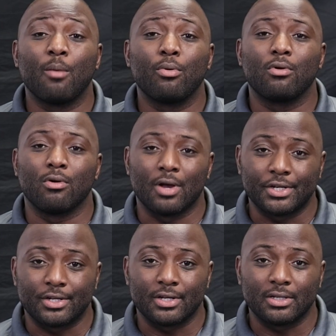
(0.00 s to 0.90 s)
couple
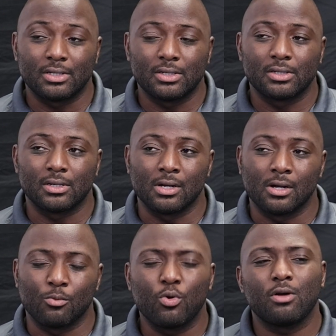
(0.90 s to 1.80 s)
questions,
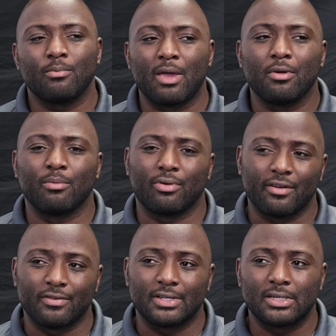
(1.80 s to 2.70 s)
maybe to
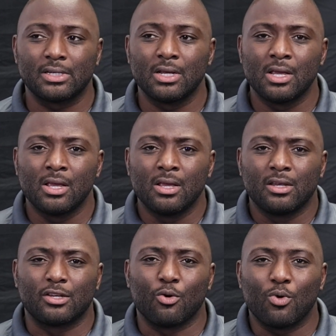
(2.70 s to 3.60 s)
preface.
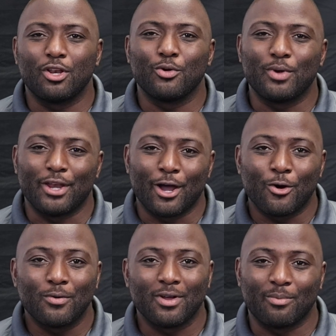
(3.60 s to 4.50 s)
So what do we
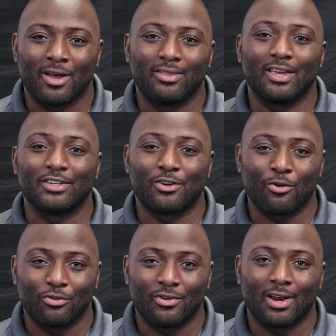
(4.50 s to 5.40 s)
know about the
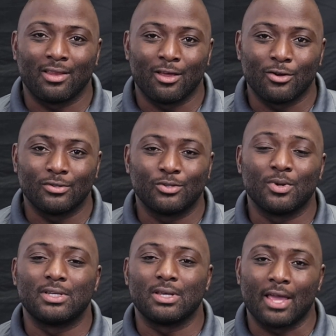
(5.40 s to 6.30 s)
external training loads?
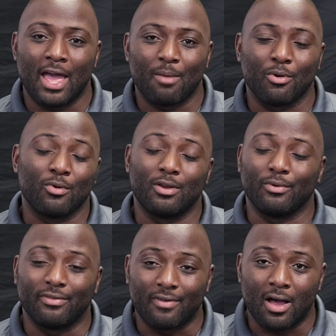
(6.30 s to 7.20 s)
What's the gap and what do
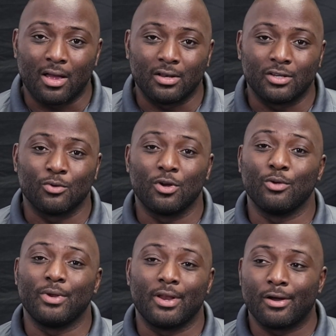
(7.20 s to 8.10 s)
we find? So what
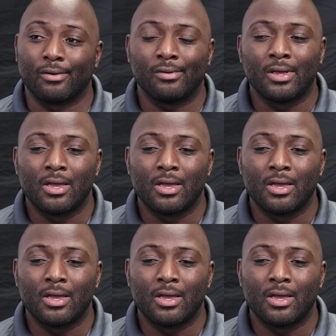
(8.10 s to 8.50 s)
do we know?